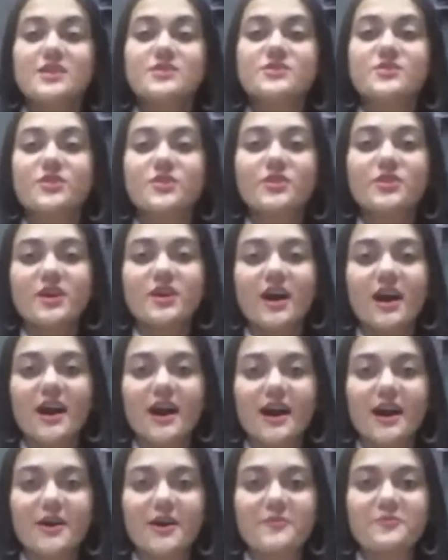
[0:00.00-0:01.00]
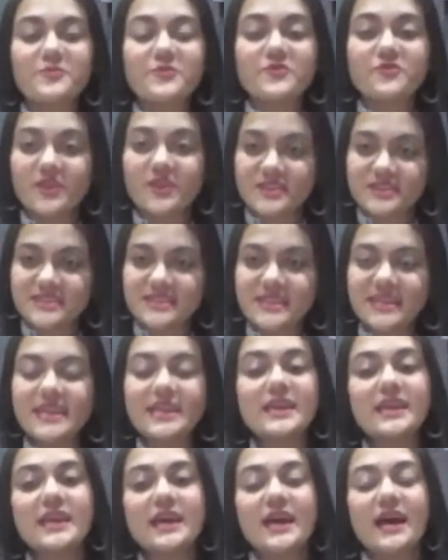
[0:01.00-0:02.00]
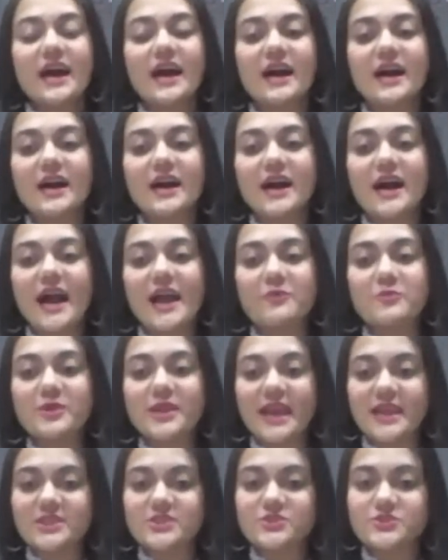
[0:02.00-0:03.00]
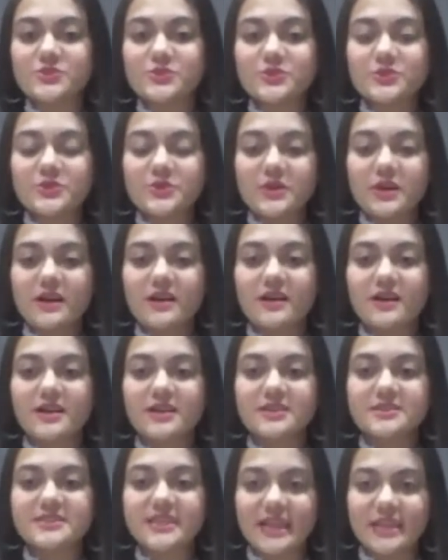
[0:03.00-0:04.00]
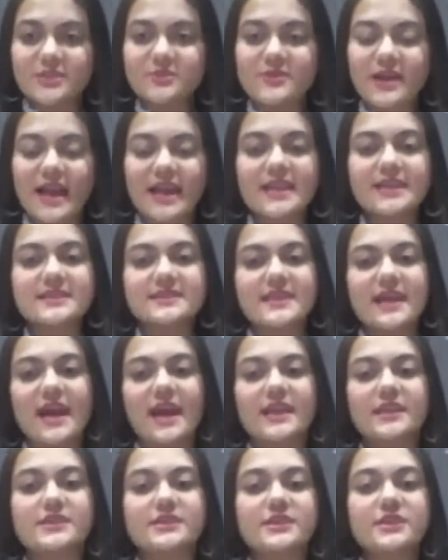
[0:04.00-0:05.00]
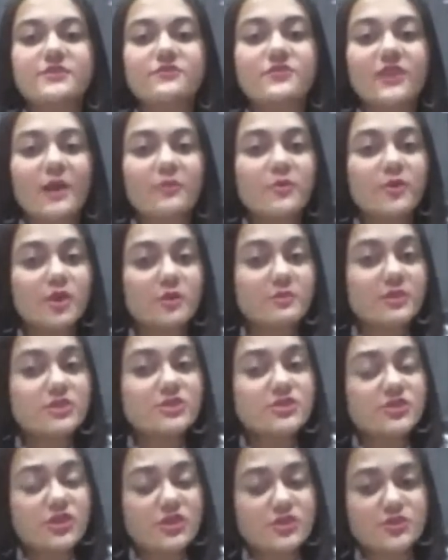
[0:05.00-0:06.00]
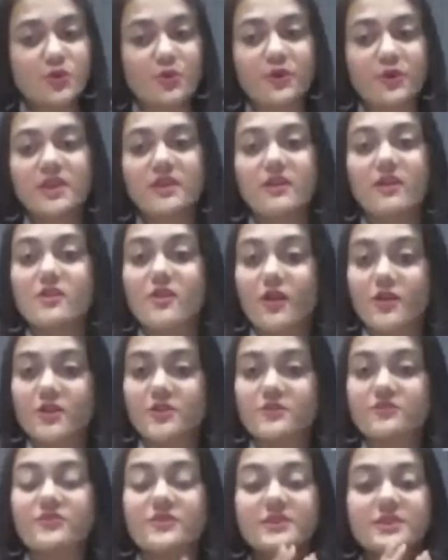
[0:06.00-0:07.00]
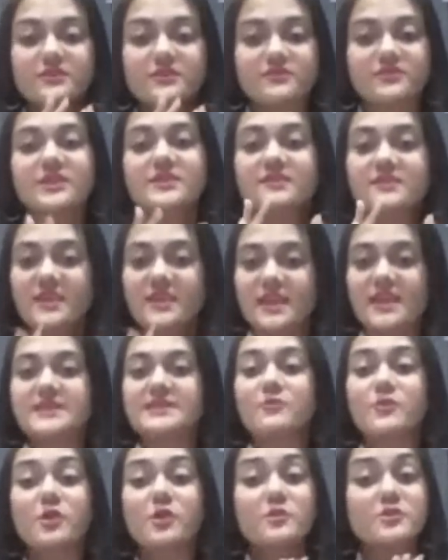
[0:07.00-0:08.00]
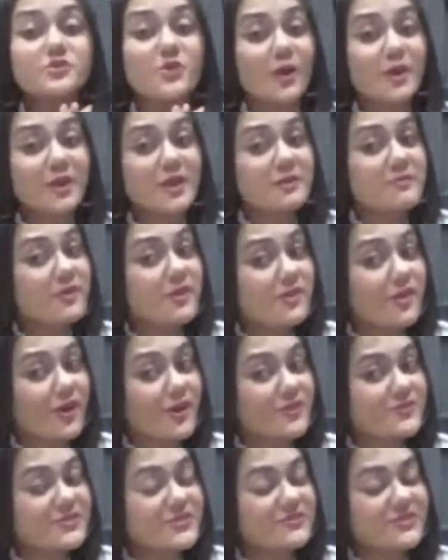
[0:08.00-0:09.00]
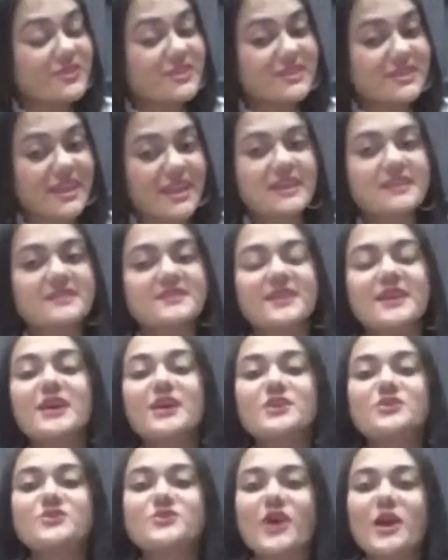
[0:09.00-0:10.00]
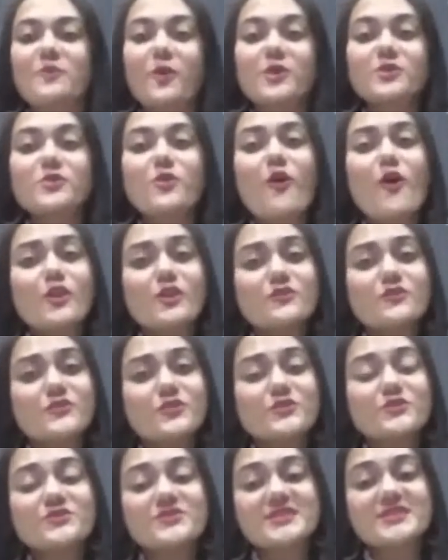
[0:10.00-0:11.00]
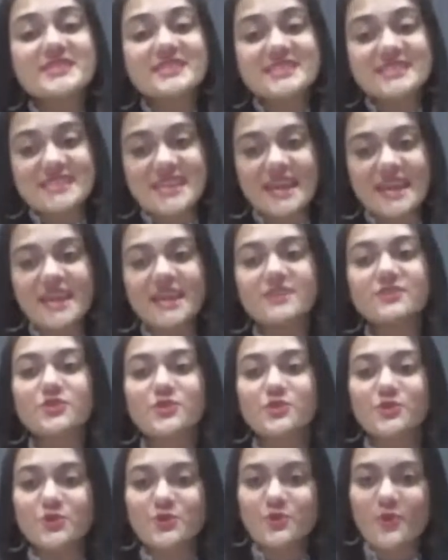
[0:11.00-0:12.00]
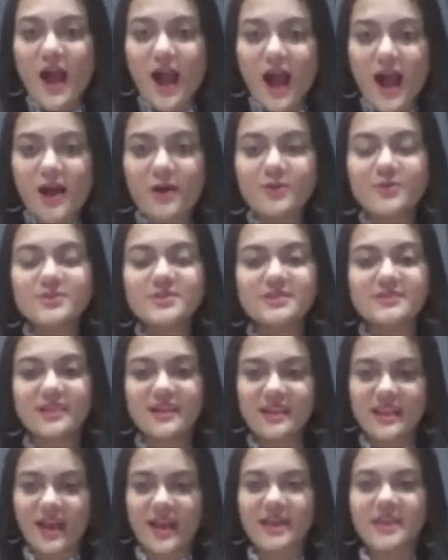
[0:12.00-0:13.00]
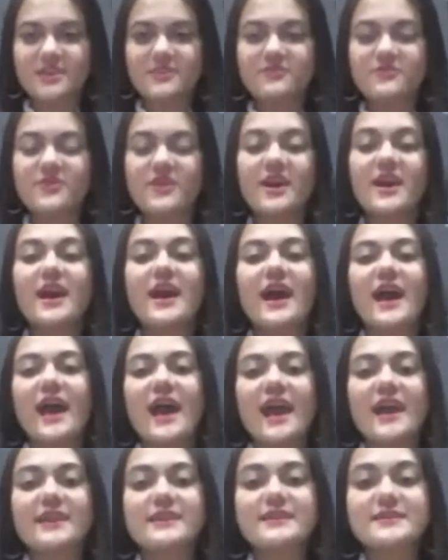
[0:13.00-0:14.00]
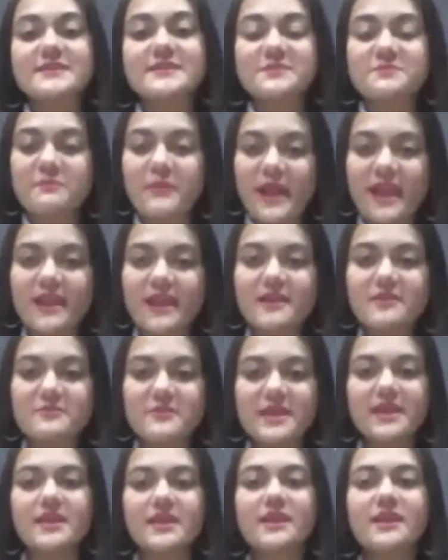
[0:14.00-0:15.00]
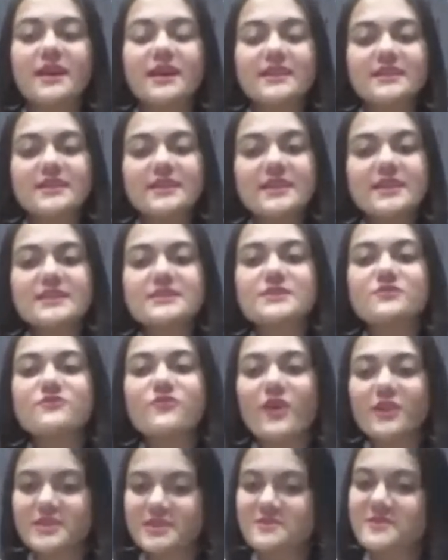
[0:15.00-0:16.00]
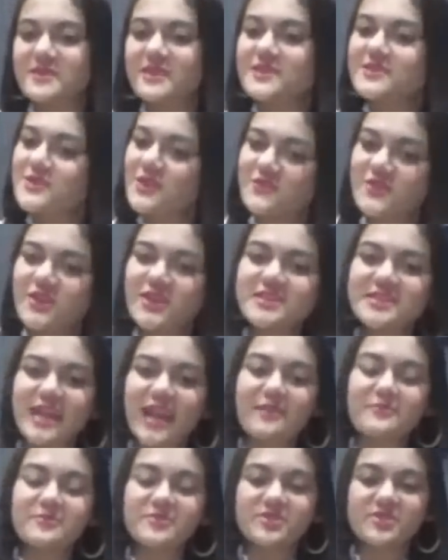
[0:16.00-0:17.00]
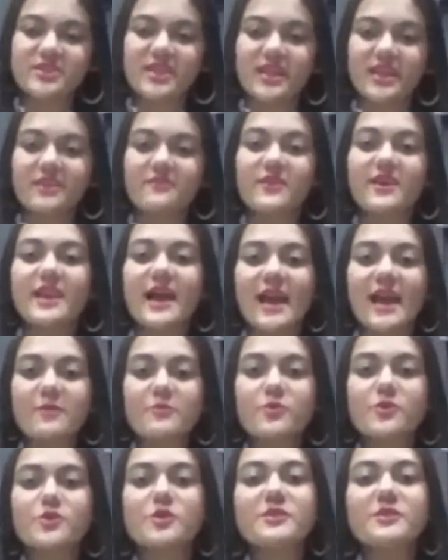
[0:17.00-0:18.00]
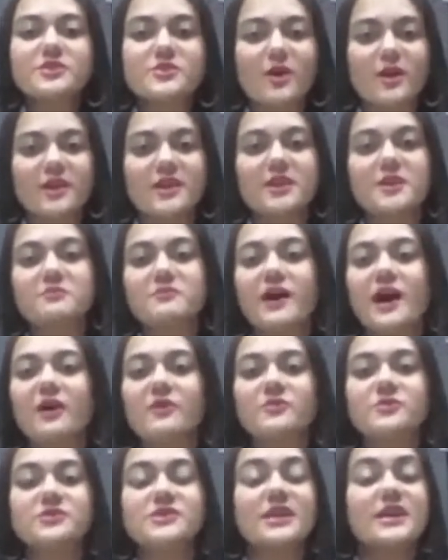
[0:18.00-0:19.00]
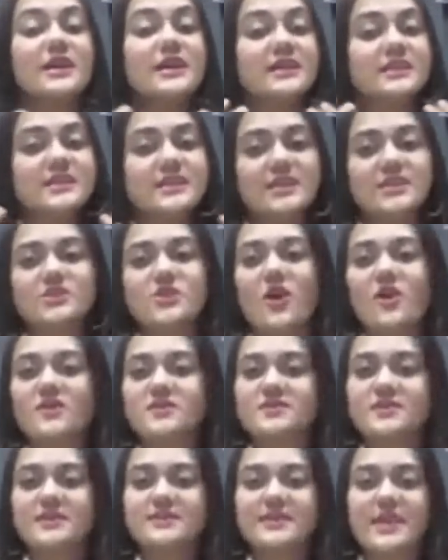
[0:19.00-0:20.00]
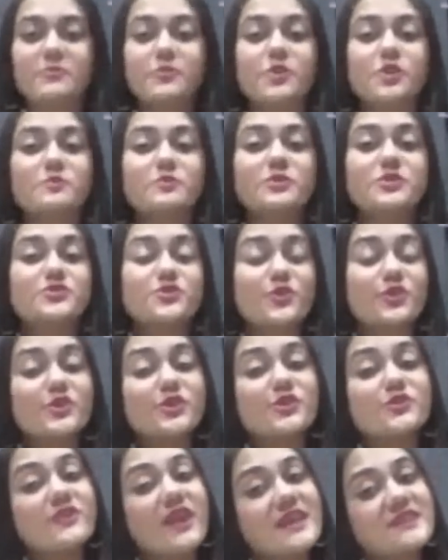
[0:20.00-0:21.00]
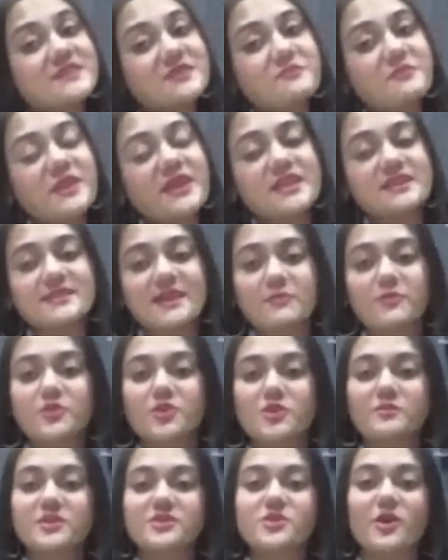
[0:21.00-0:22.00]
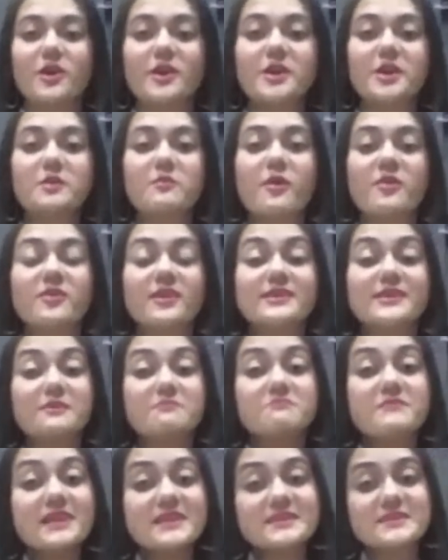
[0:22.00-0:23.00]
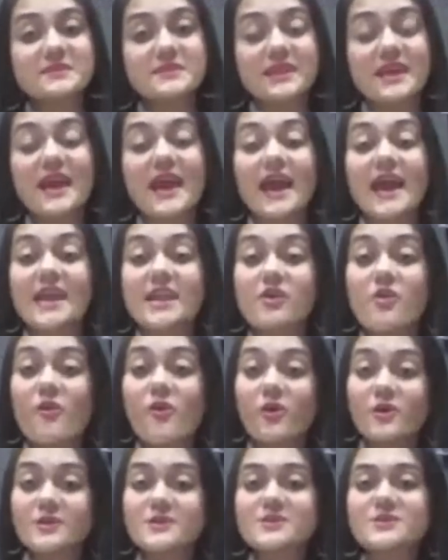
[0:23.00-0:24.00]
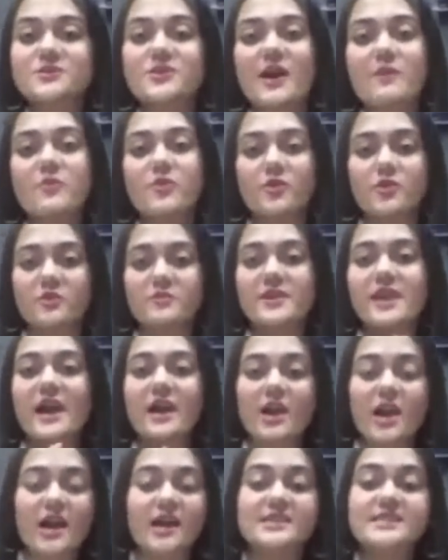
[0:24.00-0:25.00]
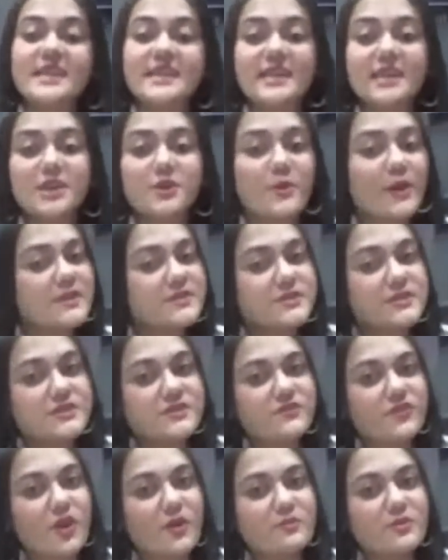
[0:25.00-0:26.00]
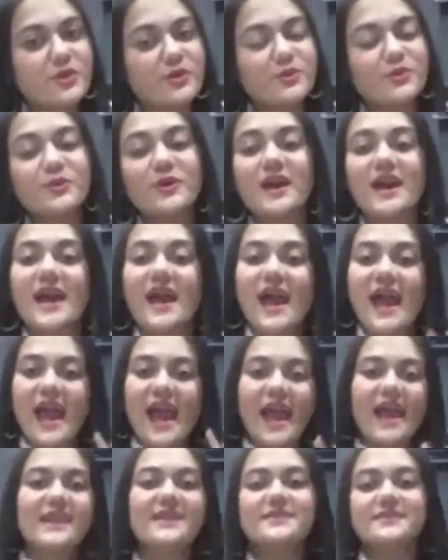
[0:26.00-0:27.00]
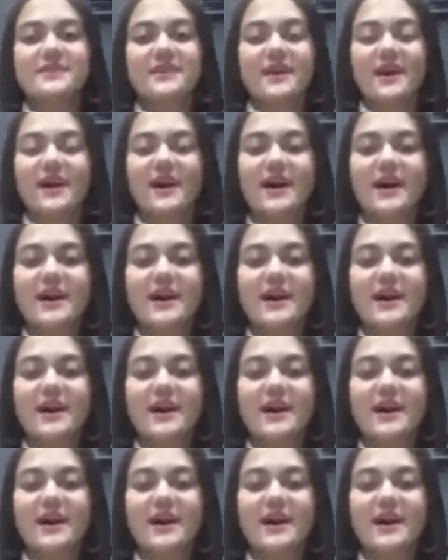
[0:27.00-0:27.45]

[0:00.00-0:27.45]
So, firstly, I would like to tell you guys that if I'm going to be showing a lot of different things, I'm going to be talking about a lot of different things. So, I want all of you to stay throughout the live and spare me at least 40 minutes of your time today, where I'm going to be talking about detoxes. I'm going to be showing you recipes. I'm going to be talking about all the myths, and also I'm going to be taking questions from you and